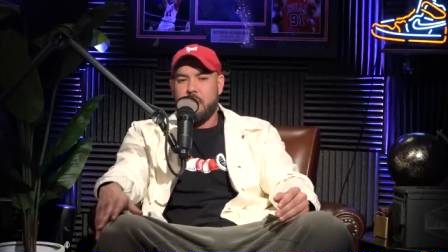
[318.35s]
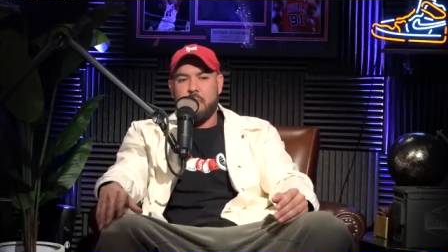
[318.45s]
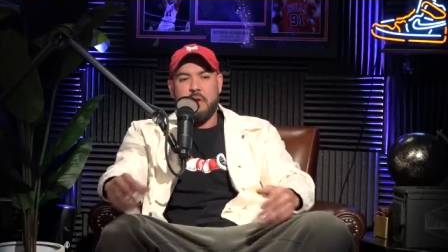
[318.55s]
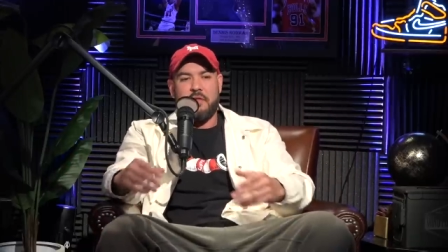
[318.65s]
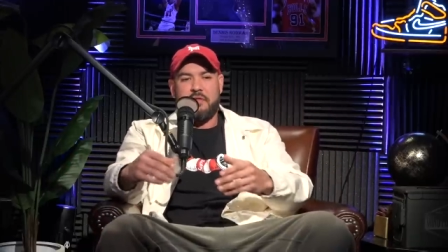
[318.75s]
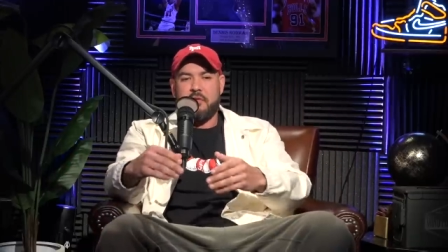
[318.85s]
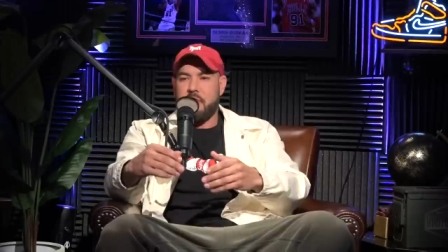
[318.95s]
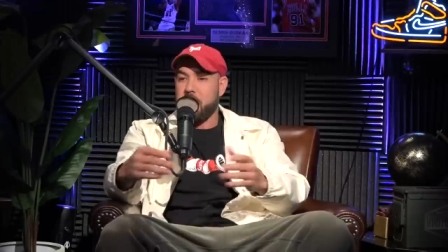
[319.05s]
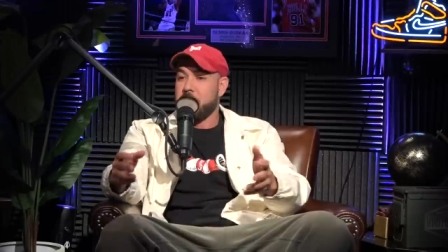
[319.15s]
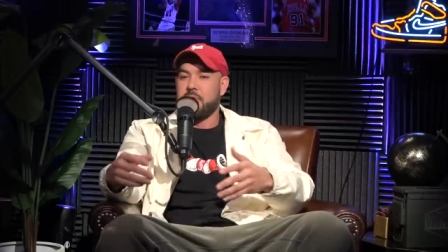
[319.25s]
with
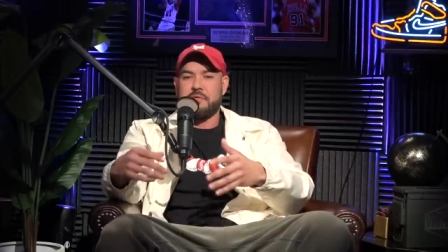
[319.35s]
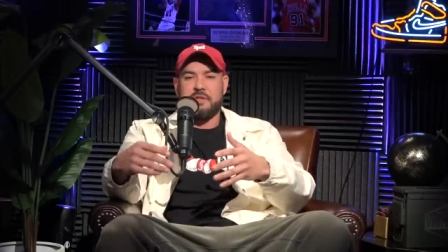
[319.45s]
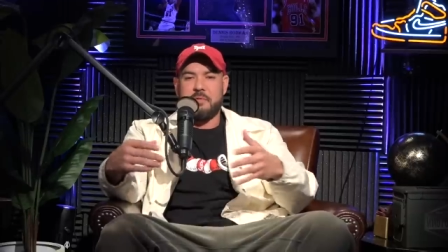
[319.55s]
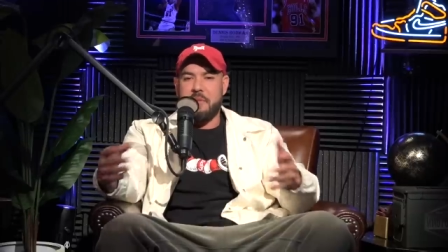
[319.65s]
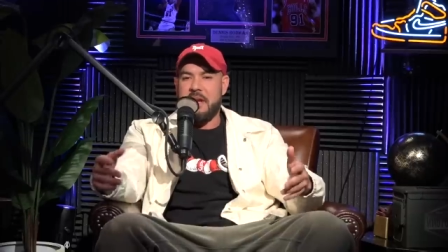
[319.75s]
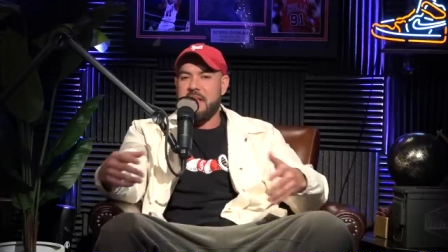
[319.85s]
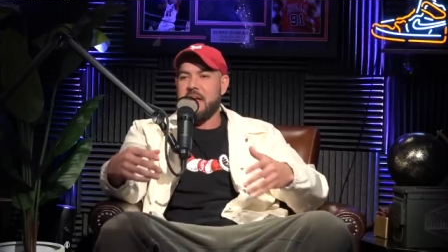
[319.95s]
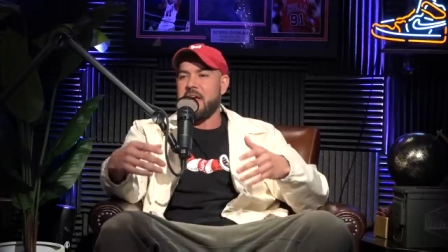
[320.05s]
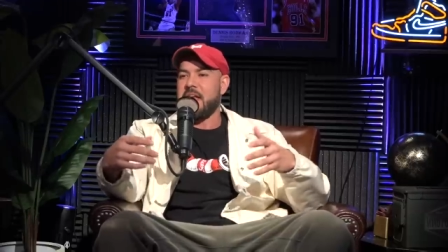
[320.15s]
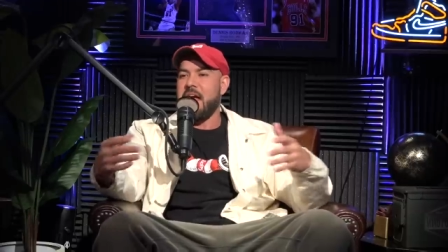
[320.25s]
news and
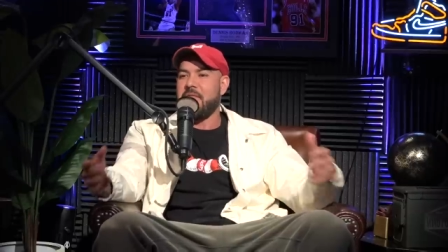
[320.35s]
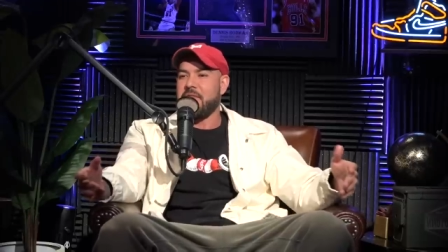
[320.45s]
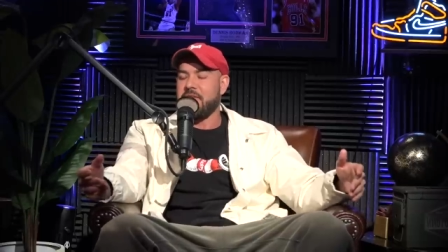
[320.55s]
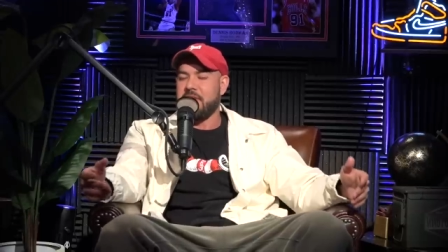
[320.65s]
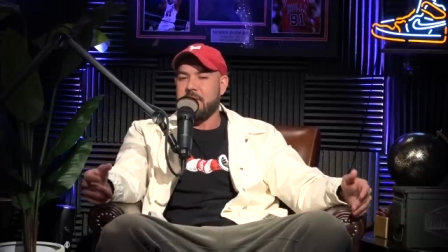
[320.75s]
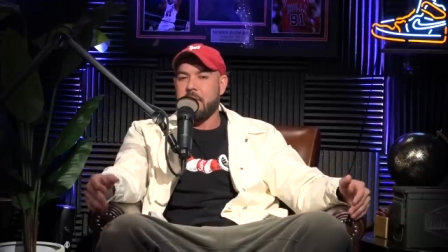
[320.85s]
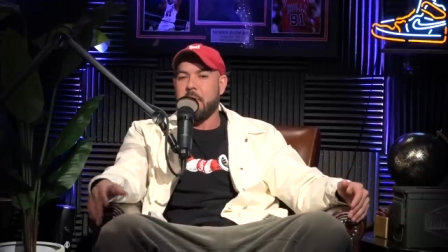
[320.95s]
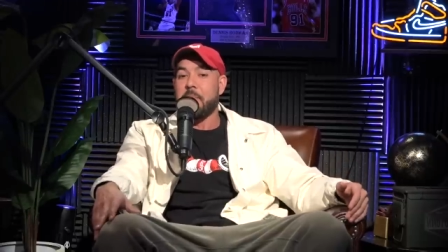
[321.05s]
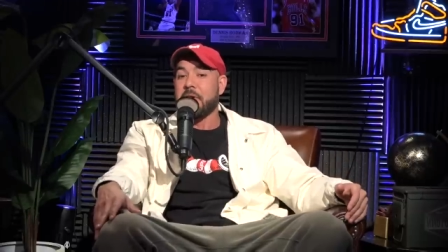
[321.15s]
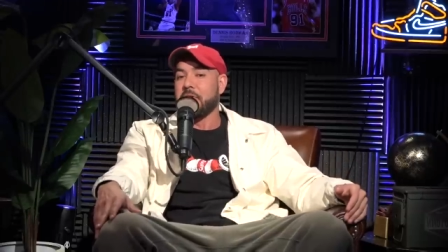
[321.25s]
media and have the the
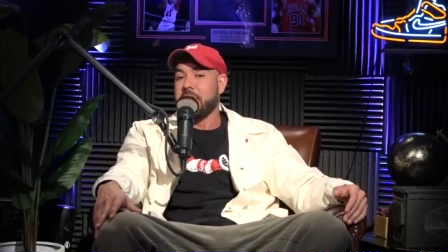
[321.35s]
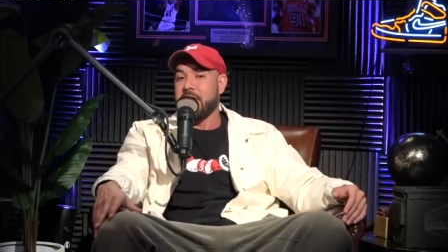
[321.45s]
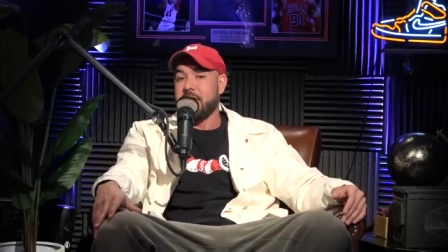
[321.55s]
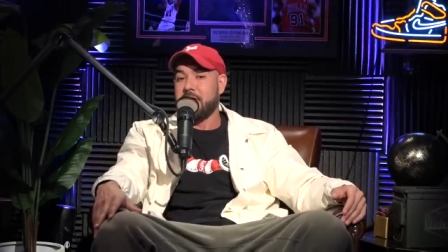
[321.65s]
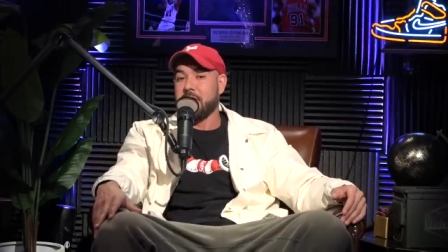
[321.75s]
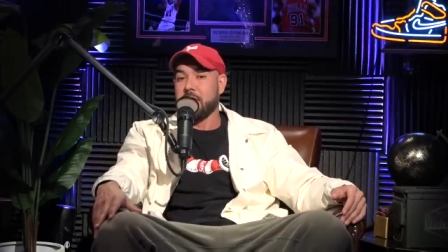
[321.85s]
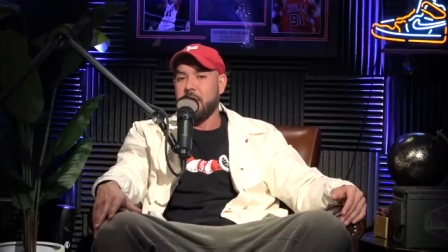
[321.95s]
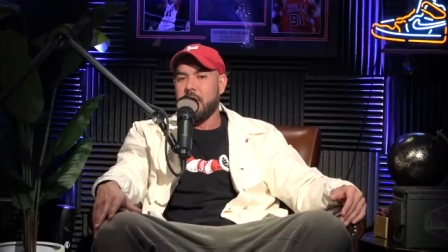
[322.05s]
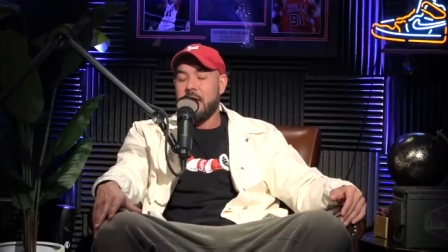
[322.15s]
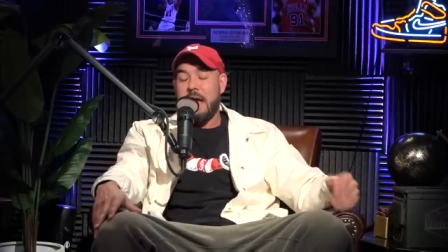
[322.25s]
ability
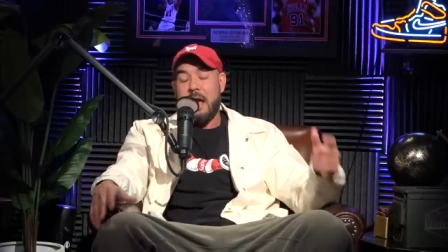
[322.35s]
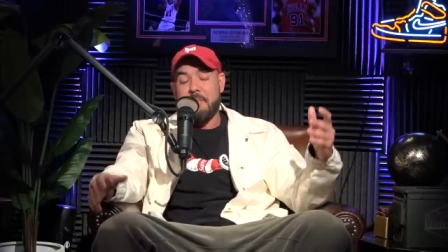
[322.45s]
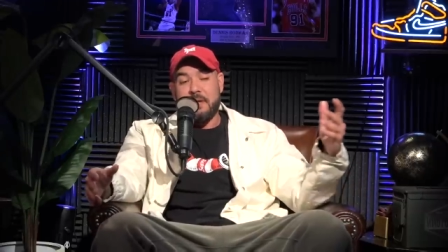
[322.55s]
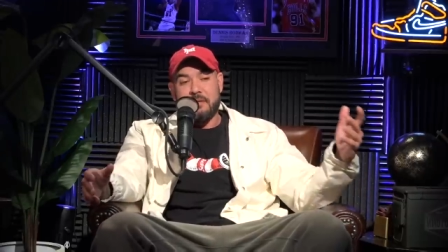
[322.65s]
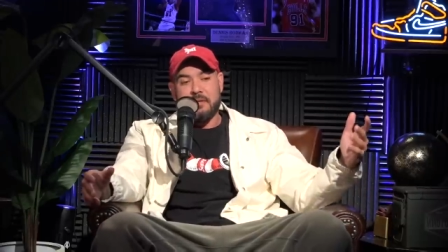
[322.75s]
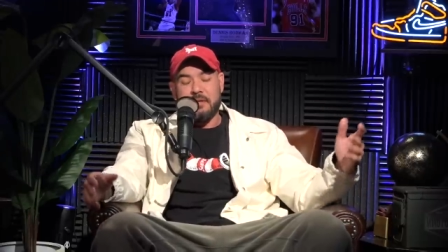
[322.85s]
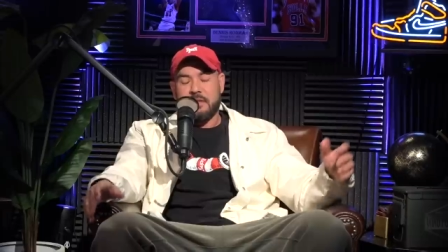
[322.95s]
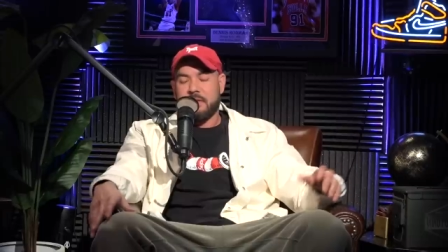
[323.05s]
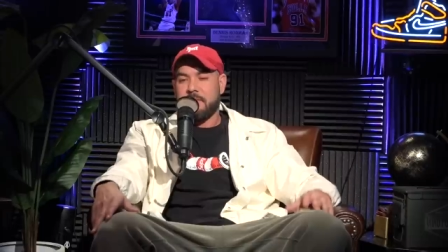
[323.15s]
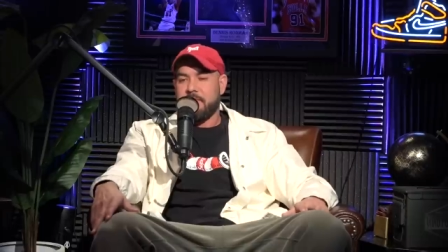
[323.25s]
to, I mean,
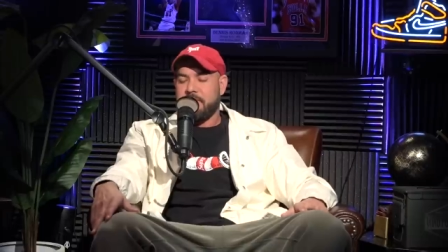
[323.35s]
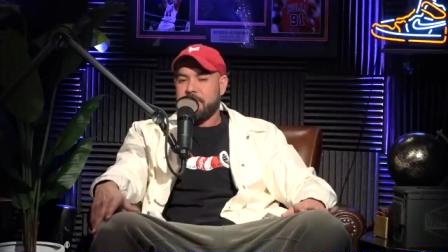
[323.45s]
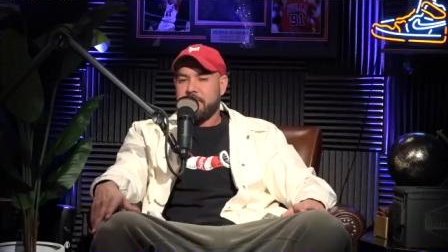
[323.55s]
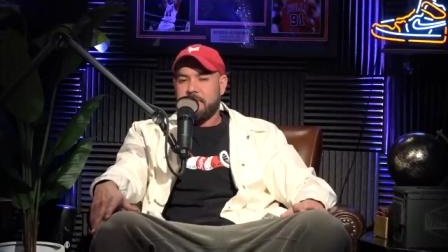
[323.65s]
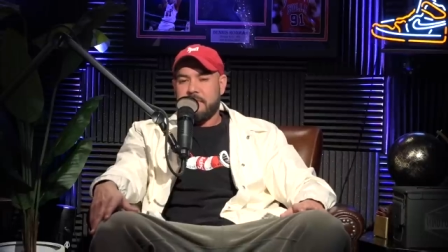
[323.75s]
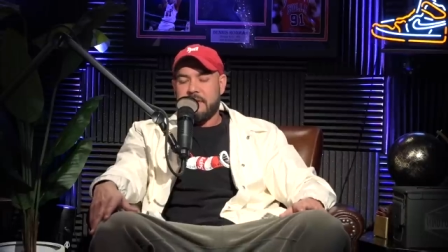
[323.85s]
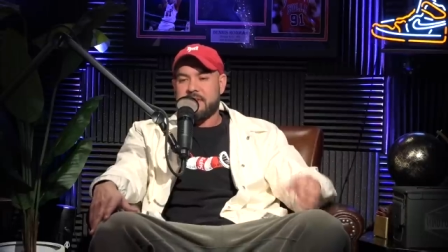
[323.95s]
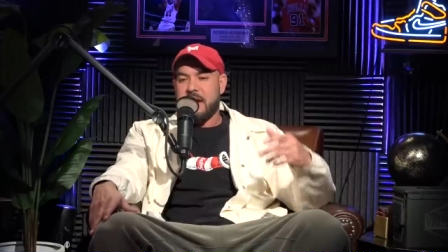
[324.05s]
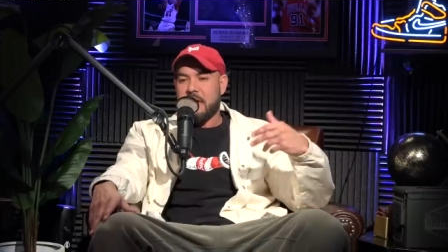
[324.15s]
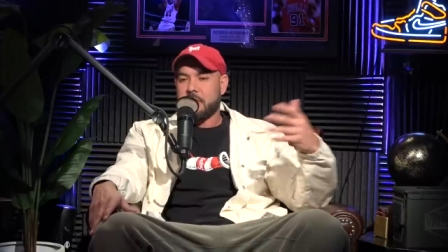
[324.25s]
it
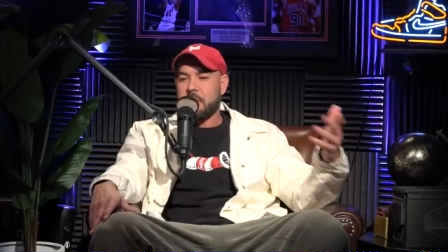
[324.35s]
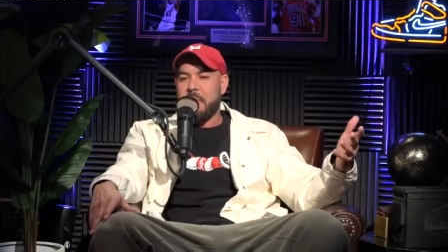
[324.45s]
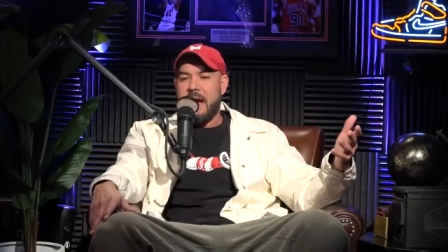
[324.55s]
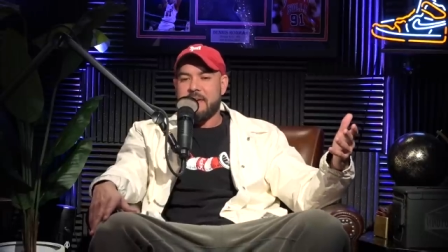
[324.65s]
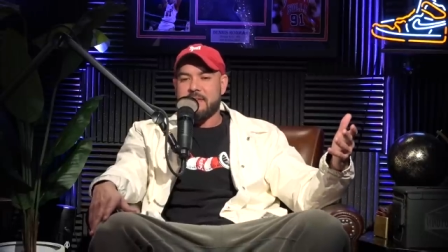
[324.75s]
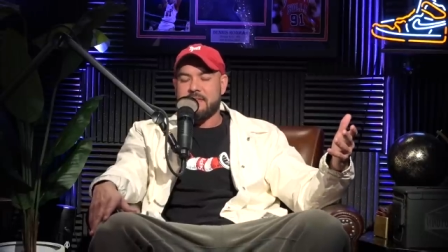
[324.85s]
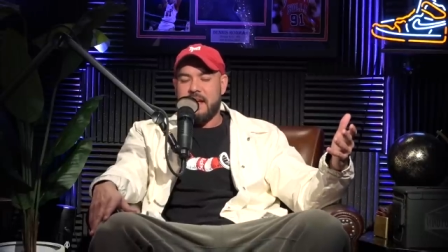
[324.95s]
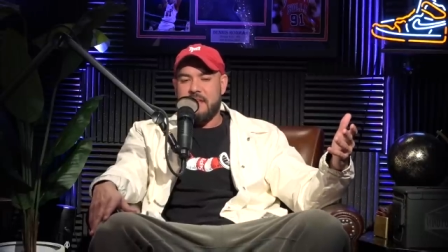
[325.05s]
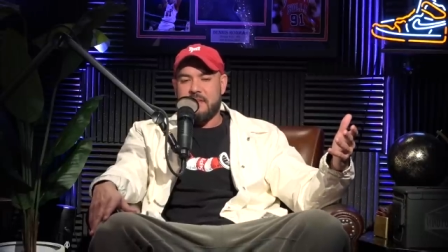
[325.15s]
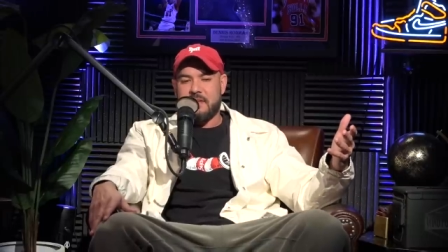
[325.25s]
sounds really bad to
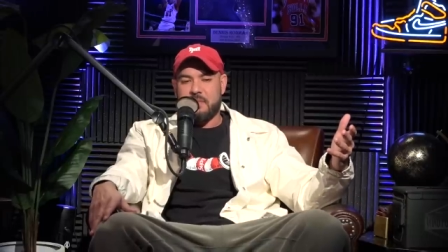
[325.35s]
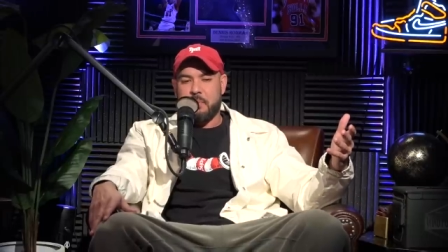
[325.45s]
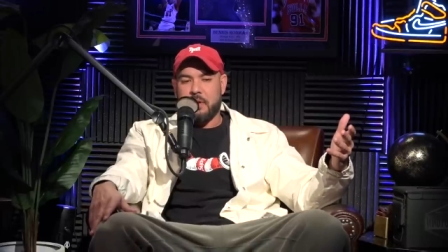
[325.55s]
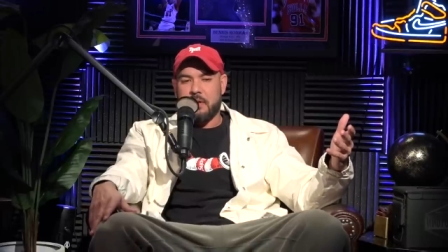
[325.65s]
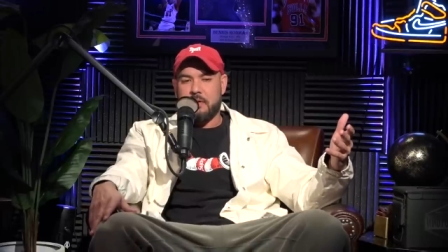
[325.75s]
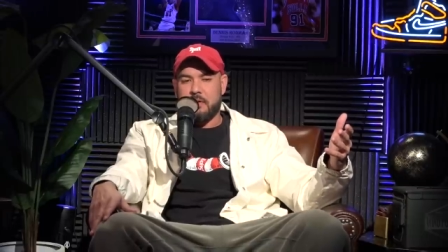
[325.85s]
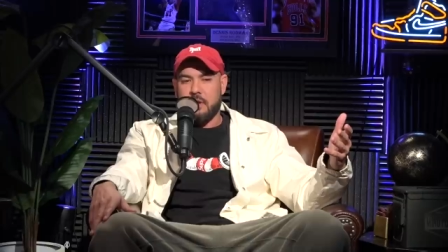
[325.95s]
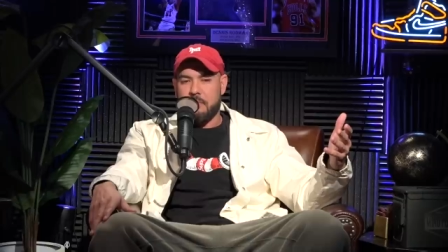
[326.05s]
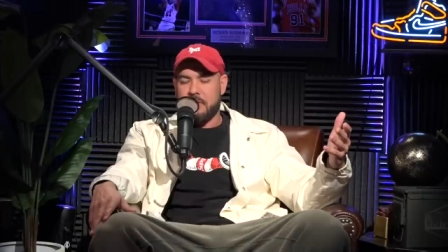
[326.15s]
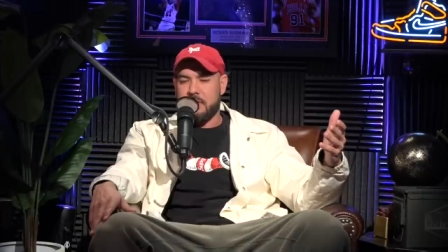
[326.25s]
say this, but
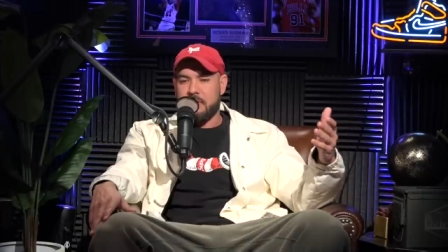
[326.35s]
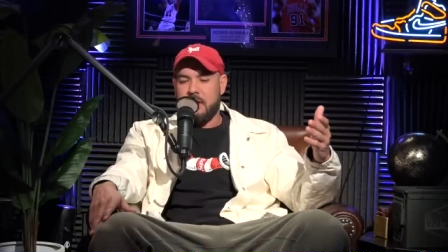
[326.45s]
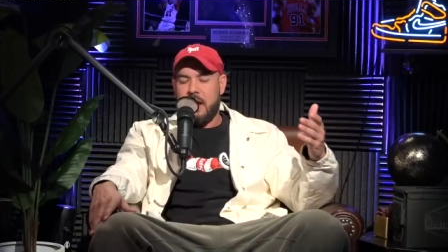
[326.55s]
I mean,